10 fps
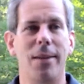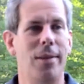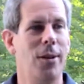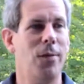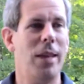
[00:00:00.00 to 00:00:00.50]

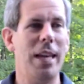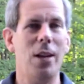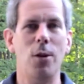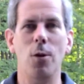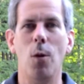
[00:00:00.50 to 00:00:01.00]
if they
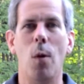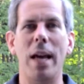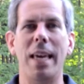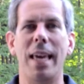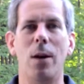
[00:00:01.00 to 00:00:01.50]
can do it, why
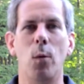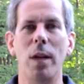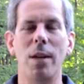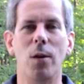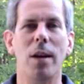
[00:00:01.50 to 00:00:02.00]
can't
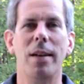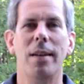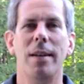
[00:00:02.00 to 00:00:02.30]
we do it?